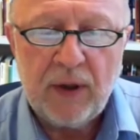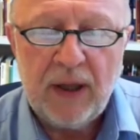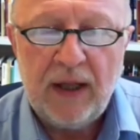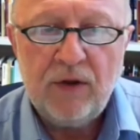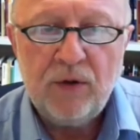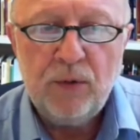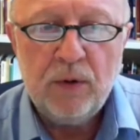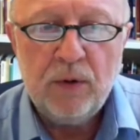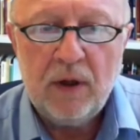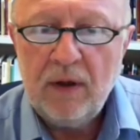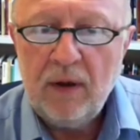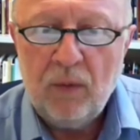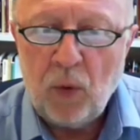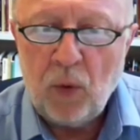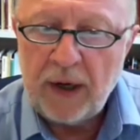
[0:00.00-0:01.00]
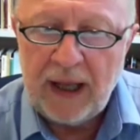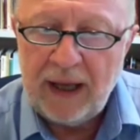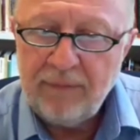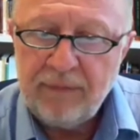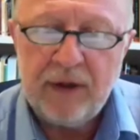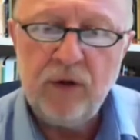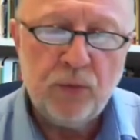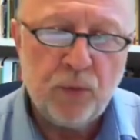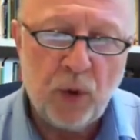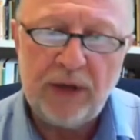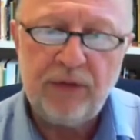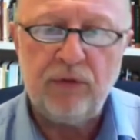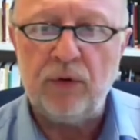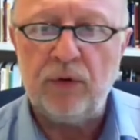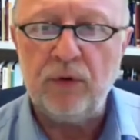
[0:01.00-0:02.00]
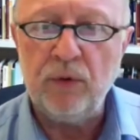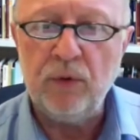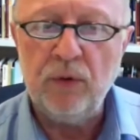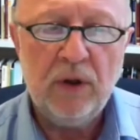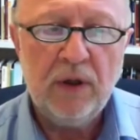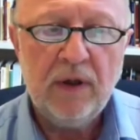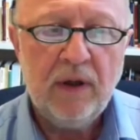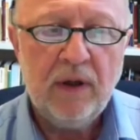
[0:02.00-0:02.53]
you can do whatever you want to do.